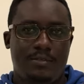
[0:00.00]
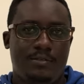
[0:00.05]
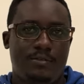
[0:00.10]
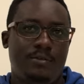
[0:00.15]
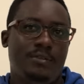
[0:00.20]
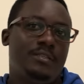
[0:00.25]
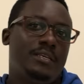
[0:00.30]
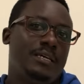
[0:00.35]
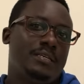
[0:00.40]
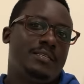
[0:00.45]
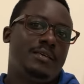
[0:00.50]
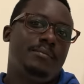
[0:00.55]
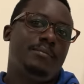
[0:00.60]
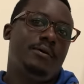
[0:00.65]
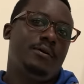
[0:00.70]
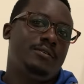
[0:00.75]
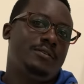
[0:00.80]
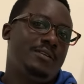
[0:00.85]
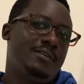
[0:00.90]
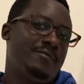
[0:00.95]
So it takes
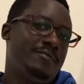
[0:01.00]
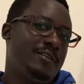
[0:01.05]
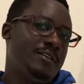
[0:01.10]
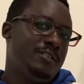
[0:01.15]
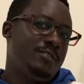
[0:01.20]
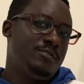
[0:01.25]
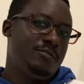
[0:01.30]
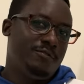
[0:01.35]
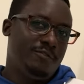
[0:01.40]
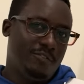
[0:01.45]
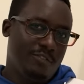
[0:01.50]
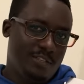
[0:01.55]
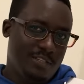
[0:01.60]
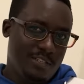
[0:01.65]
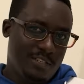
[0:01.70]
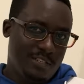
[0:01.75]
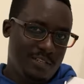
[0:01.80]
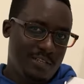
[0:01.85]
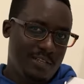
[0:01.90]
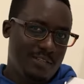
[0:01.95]
about 7 to
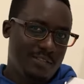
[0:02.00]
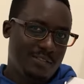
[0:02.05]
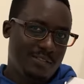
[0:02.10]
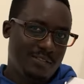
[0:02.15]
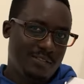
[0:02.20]
14 days.